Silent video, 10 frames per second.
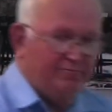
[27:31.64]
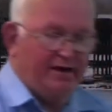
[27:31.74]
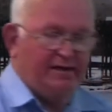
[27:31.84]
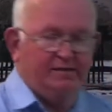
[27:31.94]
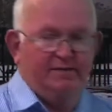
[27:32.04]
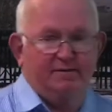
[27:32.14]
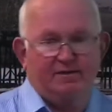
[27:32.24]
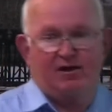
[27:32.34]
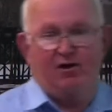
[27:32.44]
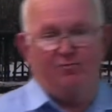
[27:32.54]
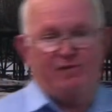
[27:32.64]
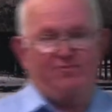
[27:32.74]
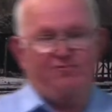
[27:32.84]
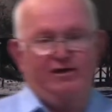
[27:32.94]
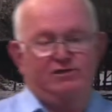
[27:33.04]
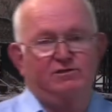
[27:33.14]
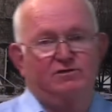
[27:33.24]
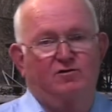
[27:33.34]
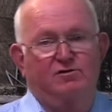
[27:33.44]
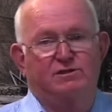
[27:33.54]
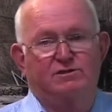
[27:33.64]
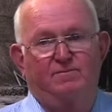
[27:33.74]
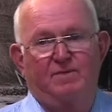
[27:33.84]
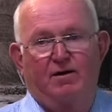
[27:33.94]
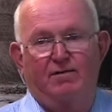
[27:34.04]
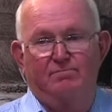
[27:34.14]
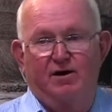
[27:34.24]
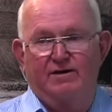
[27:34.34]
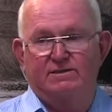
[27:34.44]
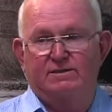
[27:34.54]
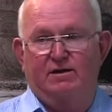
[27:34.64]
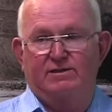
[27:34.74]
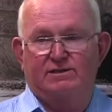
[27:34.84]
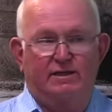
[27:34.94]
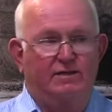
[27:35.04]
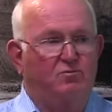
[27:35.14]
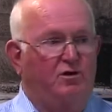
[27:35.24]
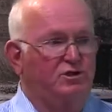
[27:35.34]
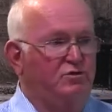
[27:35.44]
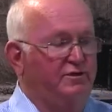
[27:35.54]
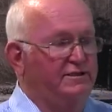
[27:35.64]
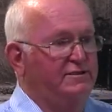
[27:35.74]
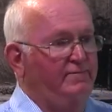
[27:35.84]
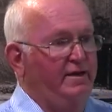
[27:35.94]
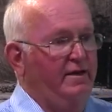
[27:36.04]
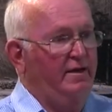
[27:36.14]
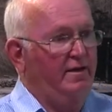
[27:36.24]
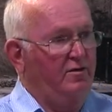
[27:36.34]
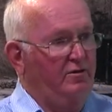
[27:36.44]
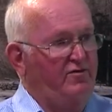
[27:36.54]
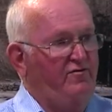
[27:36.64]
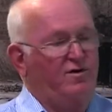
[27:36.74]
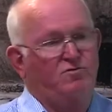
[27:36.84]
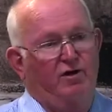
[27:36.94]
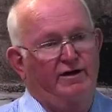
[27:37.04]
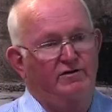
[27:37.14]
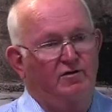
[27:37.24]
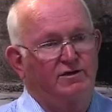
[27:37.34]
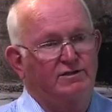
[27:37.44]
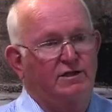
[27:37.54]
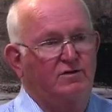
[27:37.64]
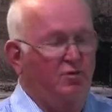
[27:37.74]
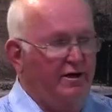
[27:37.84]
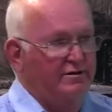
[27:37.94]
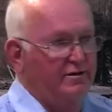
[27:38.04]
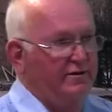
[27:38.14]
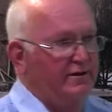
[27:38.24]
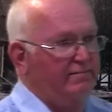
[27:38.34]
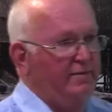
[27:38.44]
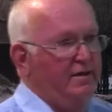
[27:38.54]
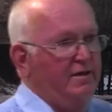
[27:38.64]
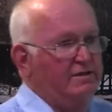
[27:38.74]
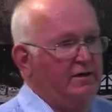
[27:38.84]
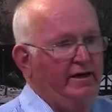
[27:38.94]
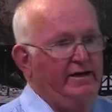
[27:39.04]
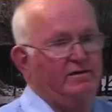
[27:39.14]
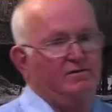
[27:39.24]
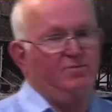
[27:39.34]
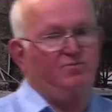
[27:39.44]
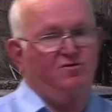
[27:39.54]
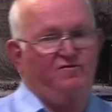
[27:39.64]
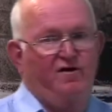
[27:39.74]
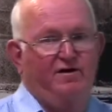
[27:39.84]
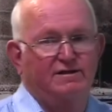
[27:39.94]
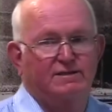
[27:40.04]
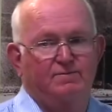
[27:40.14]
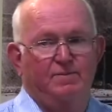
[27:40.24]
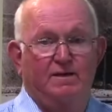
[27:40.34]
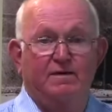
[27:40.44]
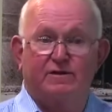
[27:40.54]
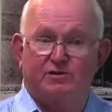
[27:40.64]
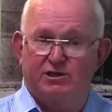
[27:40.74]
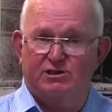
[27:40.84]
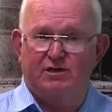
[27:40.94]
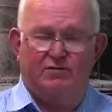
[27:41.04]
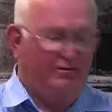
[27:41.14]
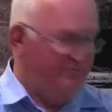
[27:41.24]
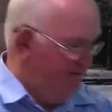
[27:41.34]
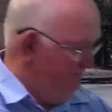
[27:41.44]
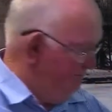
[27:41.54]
in running the coal preparation courses on mine sites in washeries, a lot of them are quite noisy, quite dirty. So I had to improvise the teaching equipment.